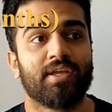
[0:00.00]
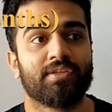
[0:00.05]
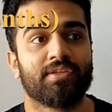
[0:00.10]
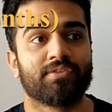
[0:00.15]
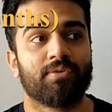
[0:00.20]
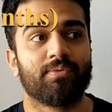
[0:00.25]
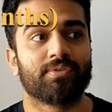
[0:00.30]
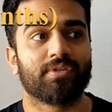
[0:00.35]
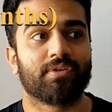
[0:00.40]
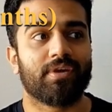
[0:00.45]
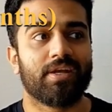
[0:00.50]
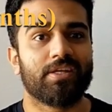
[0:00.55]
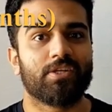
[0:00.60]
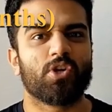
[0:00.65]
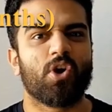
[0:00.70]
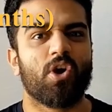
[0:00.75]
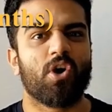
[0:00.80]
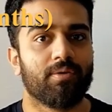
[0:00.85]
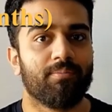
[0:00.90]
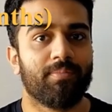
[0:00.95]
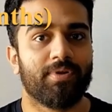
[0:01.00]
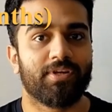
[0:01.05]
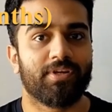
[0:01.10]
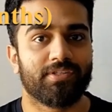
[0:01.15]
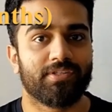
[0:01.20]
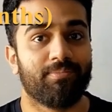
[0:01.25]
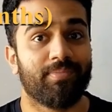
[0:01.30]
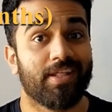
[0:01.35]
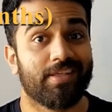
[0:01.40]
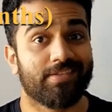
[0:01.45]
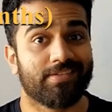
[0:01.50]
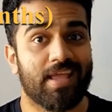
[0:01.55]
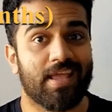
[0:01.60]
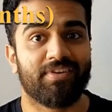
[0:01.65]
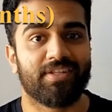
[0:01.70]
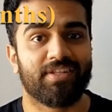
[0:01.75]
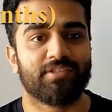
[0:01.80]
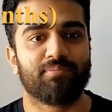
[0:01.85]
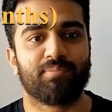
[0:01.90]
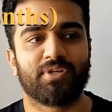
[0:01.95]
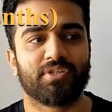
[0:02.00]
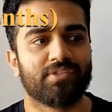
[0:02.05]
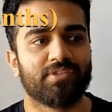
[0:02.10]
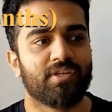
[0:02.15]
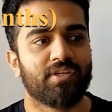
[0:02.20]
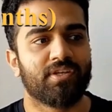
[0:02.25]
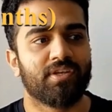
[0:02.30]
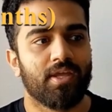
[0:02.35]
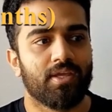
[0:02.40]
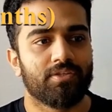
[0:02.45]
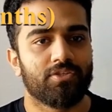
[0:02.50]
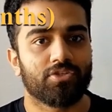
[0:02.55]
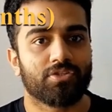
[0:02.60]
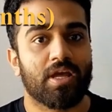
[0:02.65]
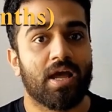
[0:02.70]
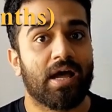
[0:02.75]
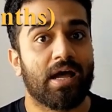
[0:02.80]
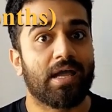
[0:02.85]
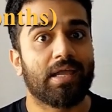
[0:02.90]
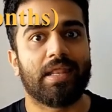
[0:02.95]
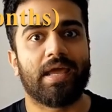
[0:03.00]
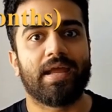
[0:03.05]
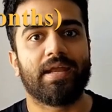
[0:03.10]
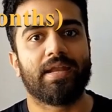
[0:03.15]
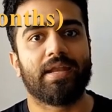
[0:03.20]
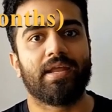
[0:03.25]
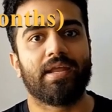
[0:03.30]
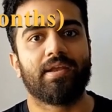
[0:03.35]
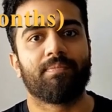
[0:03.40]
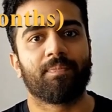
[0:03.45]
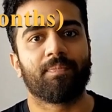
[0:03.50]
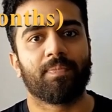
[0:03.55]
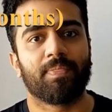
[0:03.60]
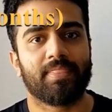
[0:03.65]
So it was a great document to submit as evidence because it just highlighted